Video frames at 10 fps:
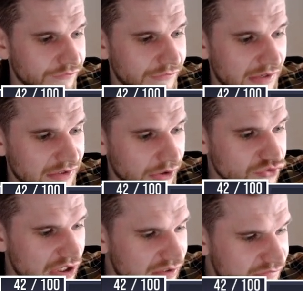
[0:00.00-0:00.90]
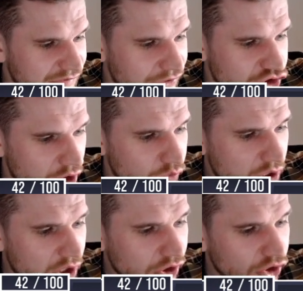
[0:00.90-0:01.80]
Jadon Sancho
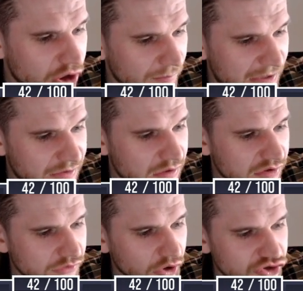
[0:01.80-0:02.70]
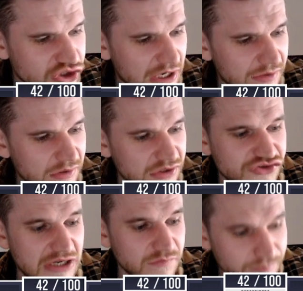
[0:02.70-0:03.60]
could come in. You've got James